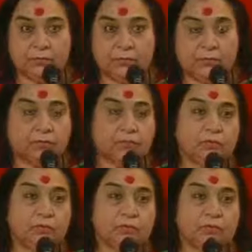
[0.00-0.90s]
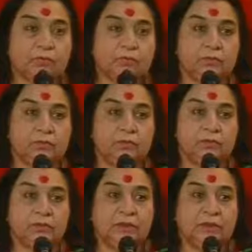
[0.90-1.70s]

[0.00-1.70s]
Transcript: Nobody speaks.